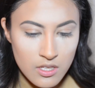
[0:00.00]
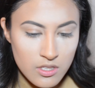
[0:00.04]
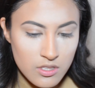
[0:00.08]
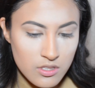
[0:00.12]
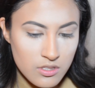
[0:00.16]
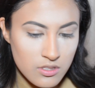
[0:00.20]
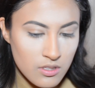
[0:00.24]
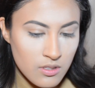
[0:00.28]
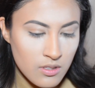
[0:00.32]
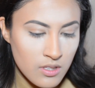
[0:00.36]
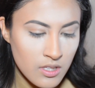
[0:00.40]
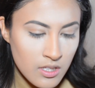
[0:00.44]

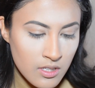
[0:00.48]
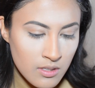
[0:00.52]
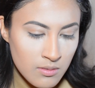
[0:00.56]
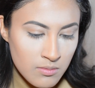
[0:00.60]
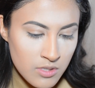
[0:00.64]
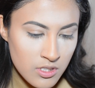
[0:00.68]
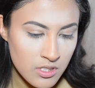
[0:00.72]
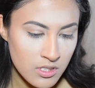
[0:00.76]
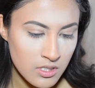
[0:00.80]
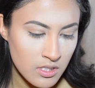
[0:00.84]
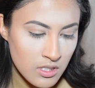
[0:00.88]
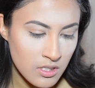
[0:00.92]
So then I'm
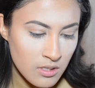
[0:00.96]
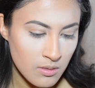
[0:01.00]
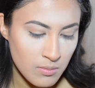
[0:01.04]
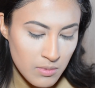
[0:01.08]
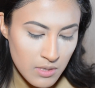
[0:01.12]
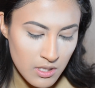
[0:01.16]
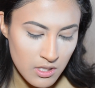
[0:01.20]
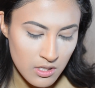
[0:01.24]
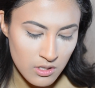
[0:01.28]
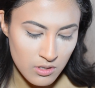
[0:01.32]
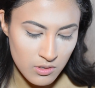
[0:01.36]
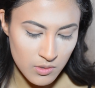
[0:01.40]
just going to
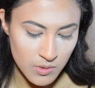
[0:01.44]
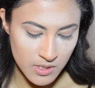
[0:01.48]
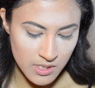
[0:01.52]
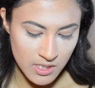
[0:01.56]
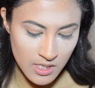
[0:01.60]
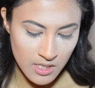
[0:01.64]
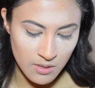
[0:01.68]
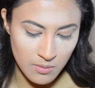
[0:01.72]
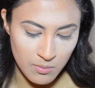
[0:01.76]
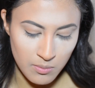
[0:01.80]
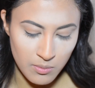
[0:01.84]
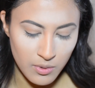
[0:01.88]
be
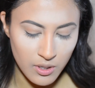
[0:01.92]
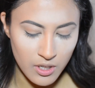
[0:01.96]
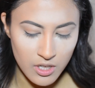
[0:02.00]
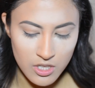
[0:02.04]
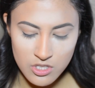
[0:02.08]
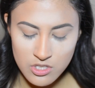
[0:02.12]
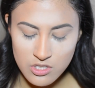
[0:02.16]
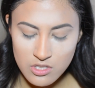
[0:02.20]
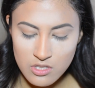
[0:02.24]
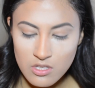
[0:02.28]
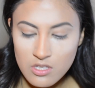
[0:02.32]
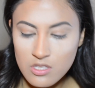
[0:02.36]
using a
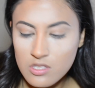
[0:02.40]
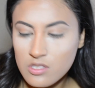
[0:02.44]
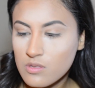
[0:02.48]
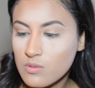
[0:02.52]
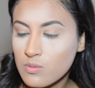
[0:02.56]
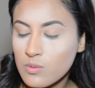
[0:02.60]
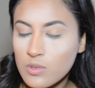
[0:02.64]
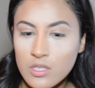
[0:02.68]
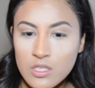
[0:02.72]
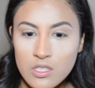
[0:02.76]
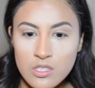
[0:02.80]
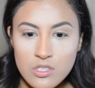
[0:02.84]
brush. This
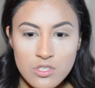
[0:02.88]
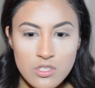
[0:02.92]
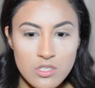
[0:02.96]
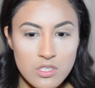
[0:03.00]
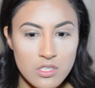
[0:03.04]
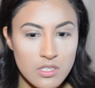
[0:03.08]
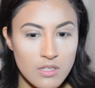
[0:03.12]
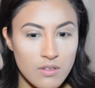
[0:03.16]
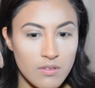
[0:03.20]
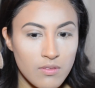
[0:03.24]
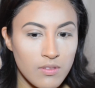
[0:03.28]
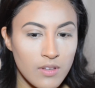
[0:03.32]
one is
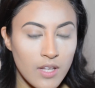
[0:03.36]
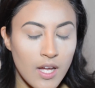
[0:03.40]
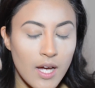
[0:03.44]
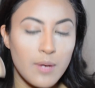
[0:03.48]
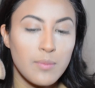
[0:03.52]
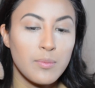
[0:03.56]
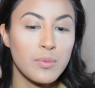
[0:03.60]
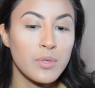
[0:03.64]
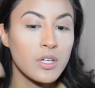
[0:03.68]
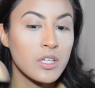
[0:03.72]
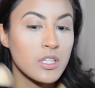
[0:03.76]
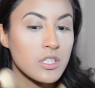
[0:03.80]
just a
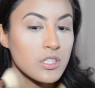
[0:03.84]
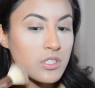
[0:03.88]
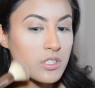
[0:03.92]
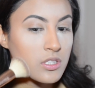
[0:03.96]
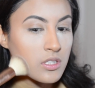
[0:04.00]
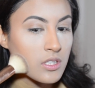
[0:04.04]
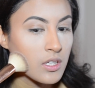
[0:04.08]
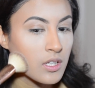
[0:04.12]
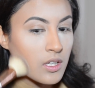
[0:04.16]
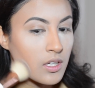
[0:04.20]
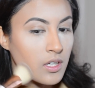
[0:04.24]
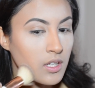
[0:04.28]
flat brush,